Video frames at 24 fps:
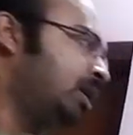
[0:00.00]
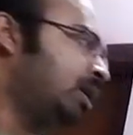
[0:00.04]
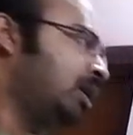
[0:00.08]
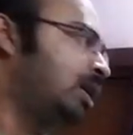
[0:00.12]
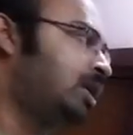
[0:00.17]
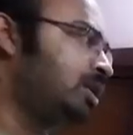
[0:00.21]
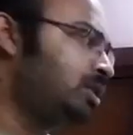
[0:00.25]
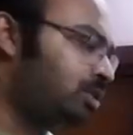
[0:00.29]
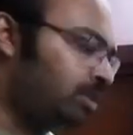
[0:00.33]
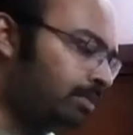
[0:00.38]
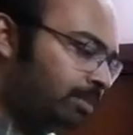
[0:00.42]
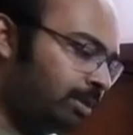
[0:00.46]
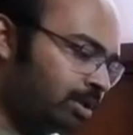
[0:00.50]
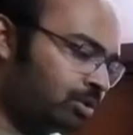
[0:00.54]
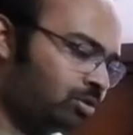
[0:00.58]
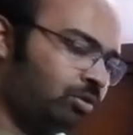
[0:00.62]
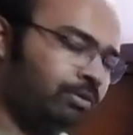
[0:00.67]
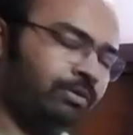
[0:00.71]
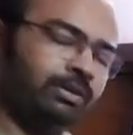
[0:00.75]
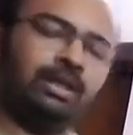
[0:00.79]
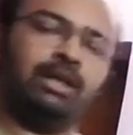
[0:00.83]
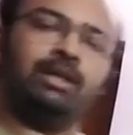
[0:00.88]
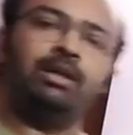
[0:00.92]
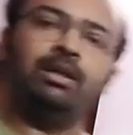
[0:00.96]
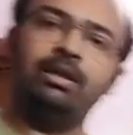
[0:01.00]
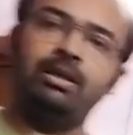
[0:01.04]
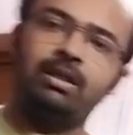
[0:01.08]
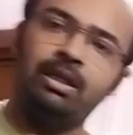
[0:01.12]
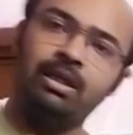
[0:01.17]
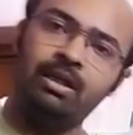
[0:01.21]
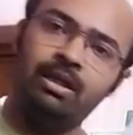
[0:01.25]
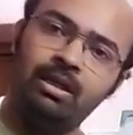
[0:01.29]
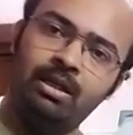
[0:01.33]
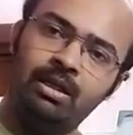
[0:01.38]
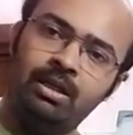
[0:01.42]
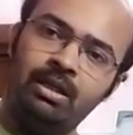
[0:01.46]
Consumer
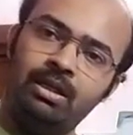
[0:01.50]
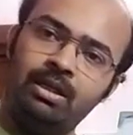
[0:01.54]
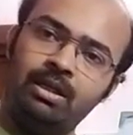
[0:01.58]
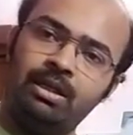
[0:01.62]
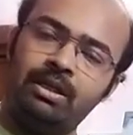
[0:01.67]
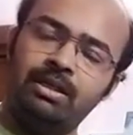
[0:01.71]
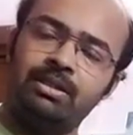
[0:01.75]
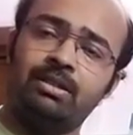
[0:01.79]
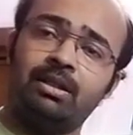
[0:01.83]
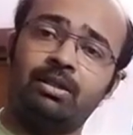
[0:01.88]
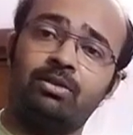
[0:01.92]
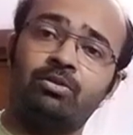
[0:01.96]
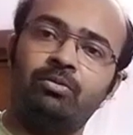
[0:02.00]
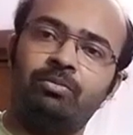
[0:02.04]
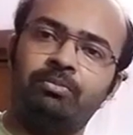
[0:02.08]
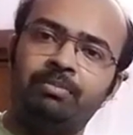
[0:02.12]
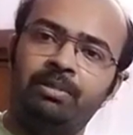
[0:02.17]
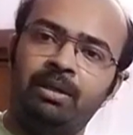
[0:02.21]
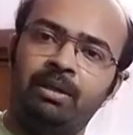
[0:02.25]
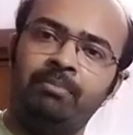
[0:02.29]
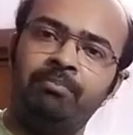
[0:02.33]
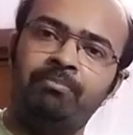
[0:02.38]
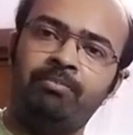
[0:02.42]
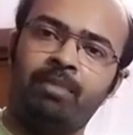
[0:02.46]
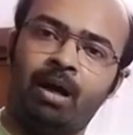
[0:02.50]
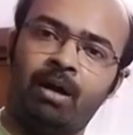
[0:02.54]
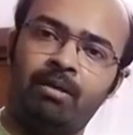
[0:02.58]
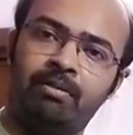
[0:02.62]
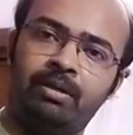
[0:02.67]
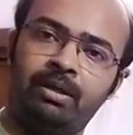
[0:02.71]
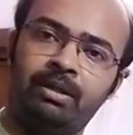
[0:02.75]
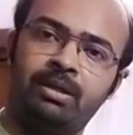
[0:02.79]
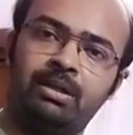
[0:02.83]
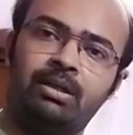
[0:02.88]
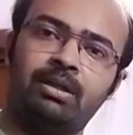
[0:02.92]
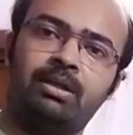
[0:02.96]
sovereignty is the supreme
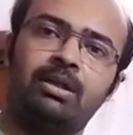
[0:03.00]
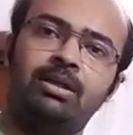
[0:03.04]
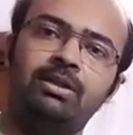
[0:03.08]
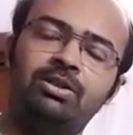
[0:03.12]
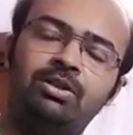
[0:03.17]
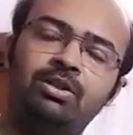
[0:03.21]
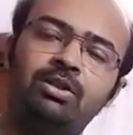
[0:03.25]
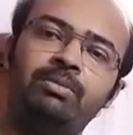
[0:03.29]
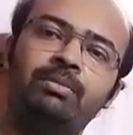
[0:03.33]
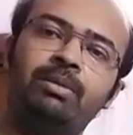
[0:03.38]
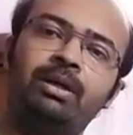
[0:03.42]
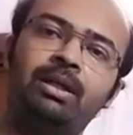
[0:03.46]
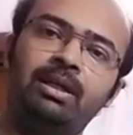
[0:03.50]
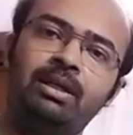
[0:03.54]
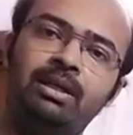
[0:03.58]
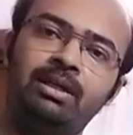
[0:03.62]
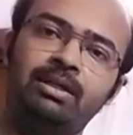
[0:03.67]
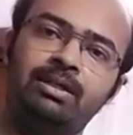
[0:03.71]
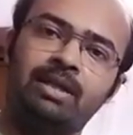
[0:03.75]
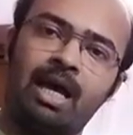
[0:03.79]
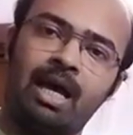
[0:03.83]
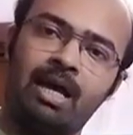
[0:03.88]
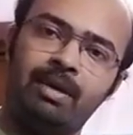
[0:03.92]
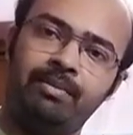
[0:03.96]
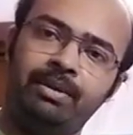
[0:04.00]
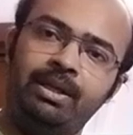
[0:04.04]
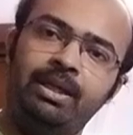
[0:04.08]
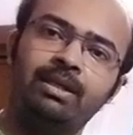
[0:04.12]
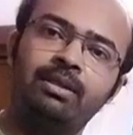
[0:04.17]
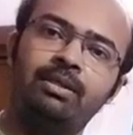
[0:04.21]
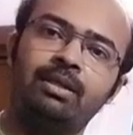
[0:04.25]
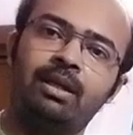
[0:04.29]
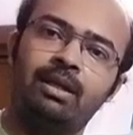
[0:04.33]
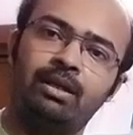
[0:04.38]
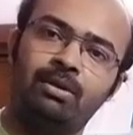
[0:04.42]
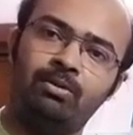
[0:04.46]
power the consumer is having
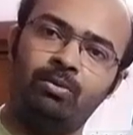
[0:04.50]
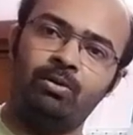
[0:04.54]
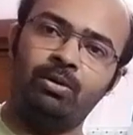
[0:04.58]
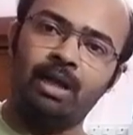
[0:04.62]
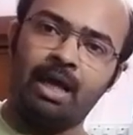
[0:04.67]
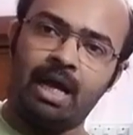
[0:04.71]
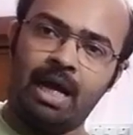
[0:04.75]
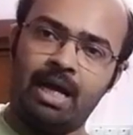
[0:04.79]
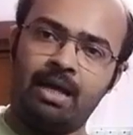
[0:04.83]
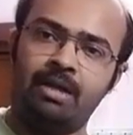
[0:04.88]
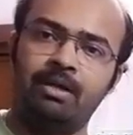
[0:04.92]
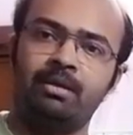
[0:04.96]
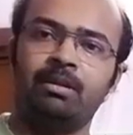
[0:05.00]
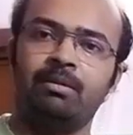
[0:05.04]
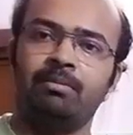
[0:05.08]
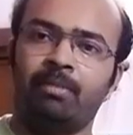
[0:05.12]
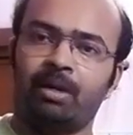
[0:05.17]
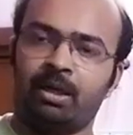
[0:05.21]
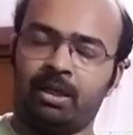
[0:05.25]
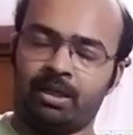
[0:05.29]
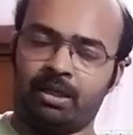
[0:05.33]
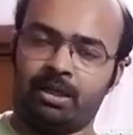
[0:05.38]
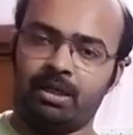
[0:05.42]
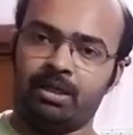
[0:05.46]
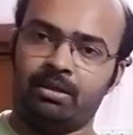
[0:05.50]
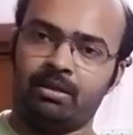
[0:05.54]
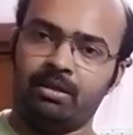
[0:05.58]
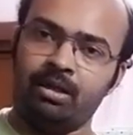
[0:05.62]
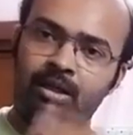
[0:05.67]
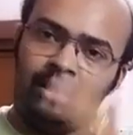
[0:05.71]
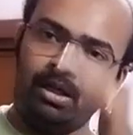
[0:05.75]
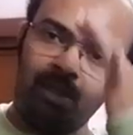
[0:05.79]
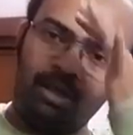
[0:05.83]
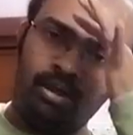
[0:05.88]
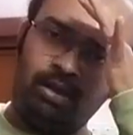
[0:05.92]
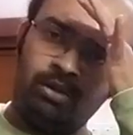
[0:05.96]
in their own hand in the market
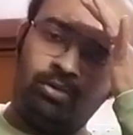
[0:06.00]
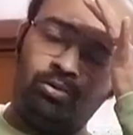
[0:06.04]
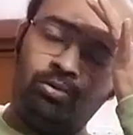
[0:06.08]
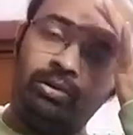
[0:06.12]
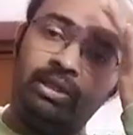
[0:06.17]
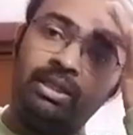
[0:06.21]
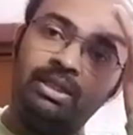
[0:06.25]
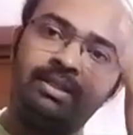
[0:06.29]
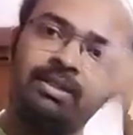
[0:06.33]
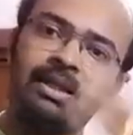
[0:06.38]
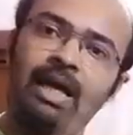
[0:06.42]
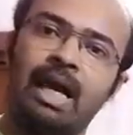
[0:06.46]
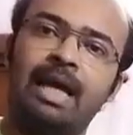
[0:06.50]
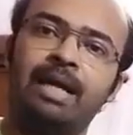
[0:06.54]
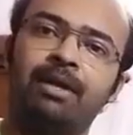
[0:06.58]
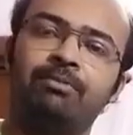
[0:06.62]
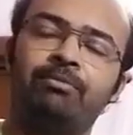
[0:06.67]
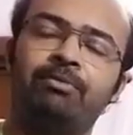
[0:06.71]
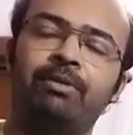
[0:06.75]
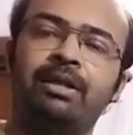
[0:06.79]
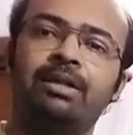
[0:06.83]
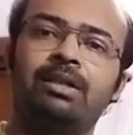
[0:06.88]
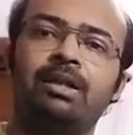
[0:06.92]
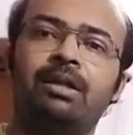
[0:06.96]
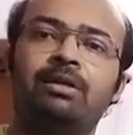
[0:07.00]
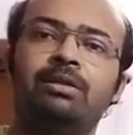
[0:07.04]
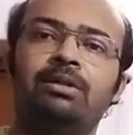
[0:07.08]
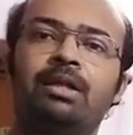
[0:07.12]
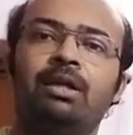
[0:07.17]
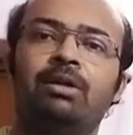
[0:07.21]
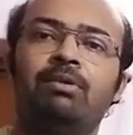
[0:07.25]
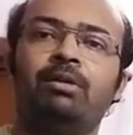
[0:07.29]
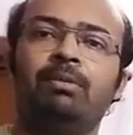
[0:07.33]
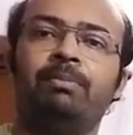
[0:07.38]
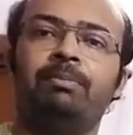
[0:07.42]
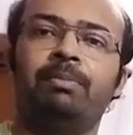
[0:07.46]
to decide whether
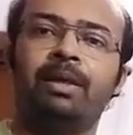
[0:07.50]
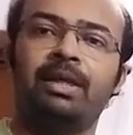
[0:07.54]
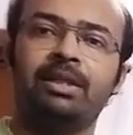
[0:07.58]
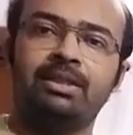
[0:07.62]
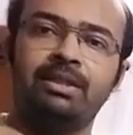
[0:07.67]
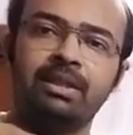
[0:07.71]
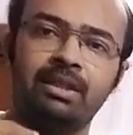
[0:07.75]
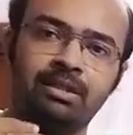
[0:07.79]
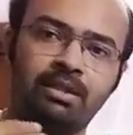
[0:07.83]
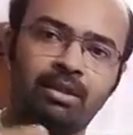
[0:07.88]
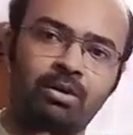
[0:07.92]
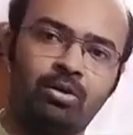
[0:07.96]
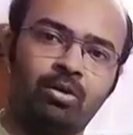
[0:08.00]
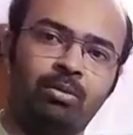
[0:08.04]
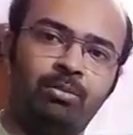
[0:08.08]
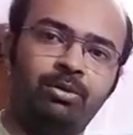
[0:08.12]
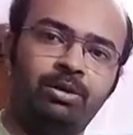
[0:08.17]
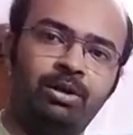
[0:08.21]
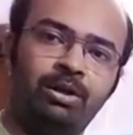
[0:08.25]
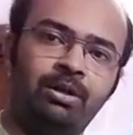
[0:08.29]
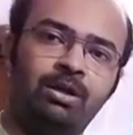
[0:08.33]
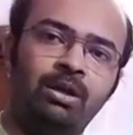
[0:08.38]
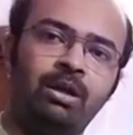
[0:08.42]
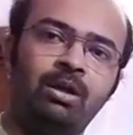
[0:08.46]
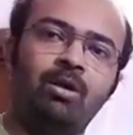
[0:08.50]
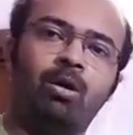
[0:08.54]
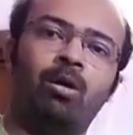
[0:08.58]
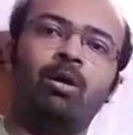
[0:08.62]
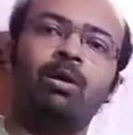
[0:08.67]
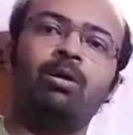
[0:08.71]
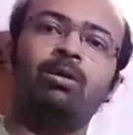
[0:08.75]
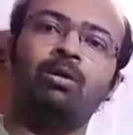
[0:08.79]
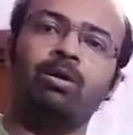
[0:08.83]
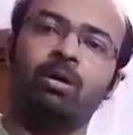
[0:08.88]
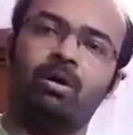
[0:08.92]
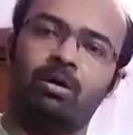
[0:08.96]
they will purchase the commodity
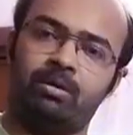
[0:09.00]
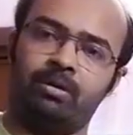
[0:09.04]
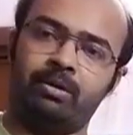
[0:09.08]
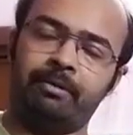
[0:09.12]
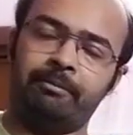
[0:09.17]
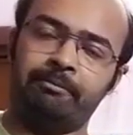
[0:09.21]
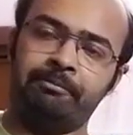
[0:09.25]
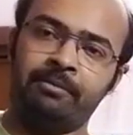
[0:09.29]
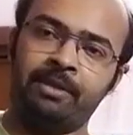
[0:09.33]
or not.